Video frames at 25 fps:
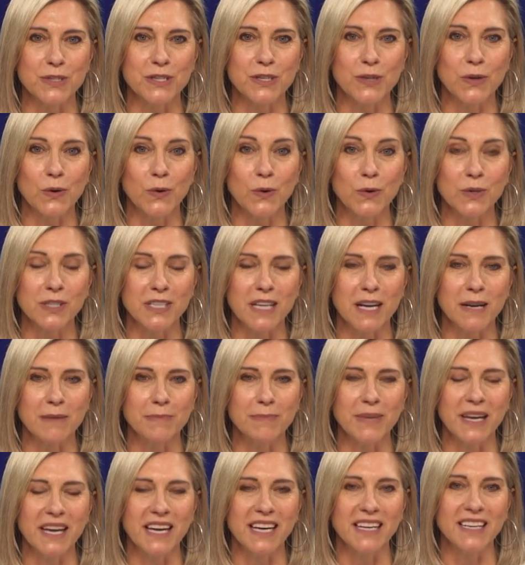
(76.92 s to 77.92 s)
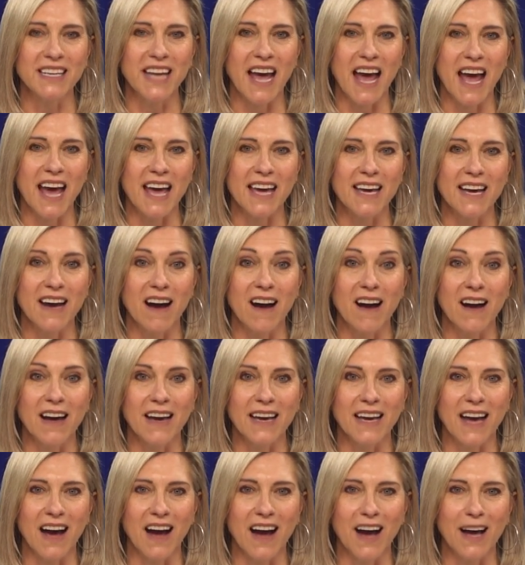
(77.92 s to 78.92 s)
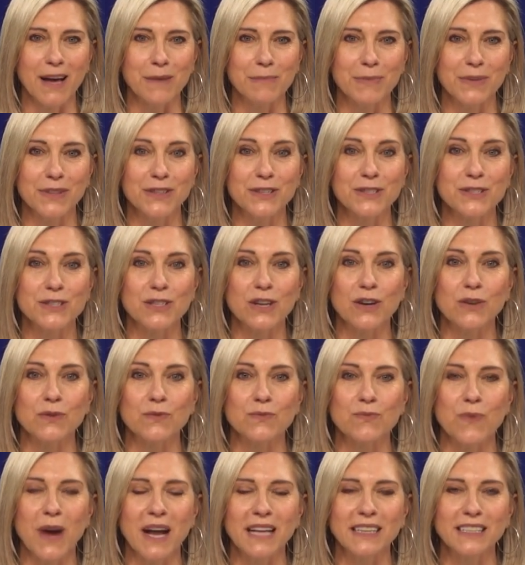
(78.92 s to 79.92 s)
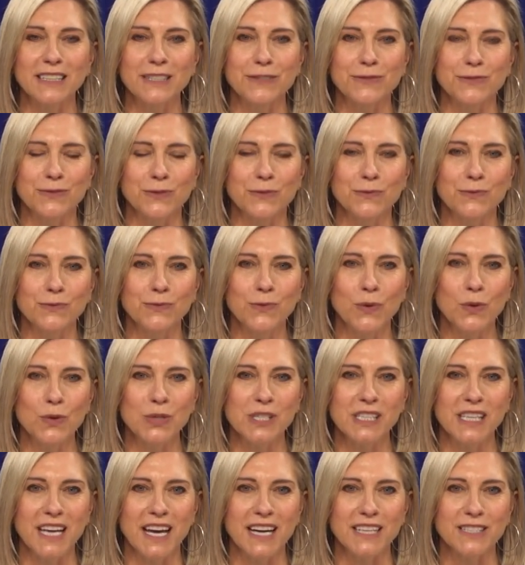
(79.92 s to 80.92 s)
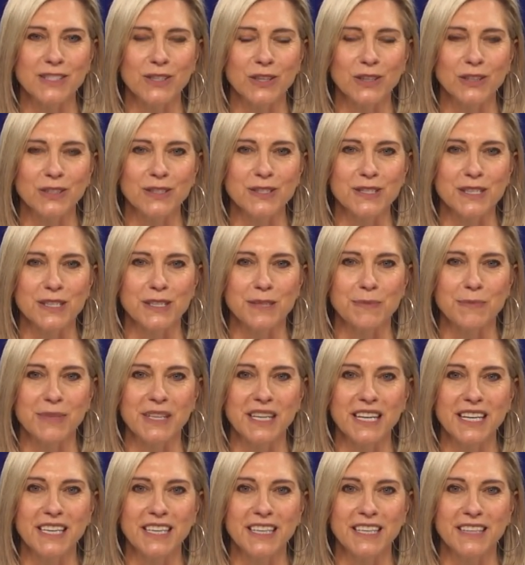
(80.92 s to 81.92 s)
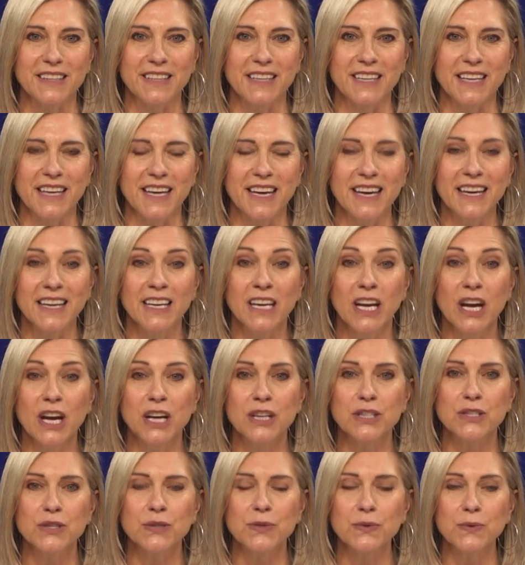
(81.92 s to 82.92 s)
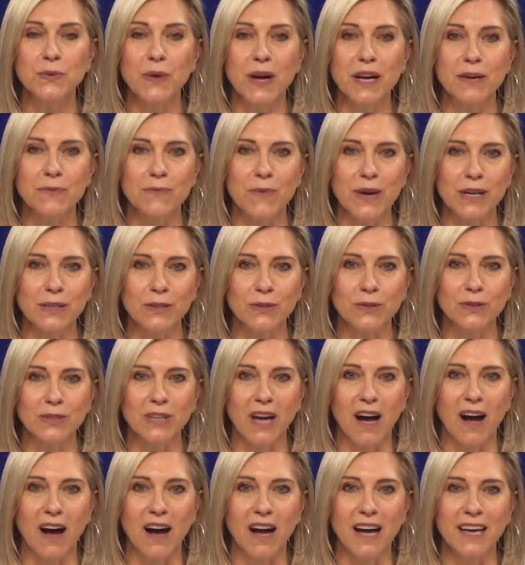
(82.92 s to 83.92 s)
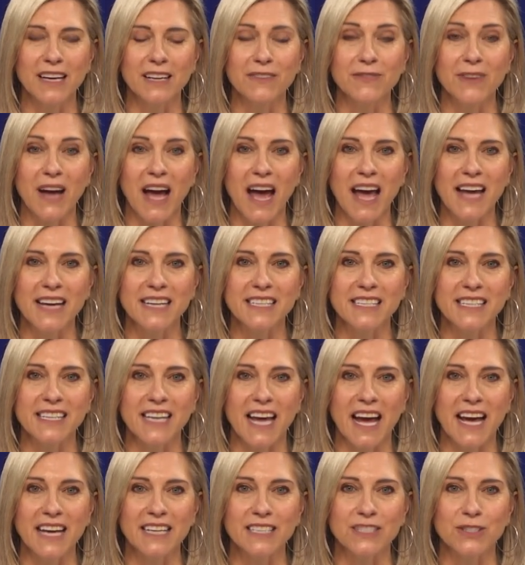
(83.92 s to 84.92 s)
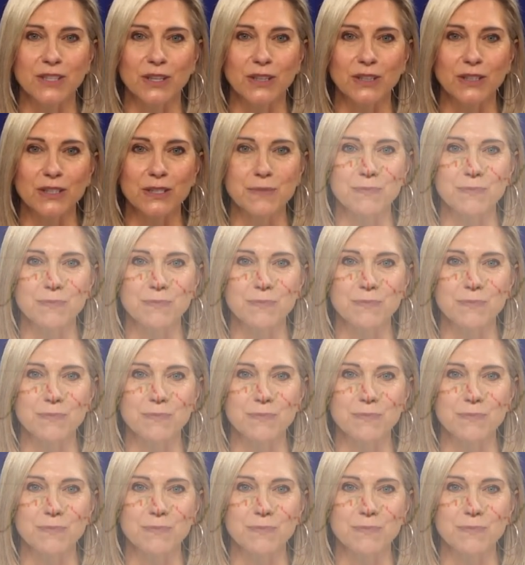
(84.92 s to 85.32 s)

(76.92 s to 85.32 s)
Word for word: caught up in AI hype and the stock rallied from $48 at the beginning of the year to a record high of $88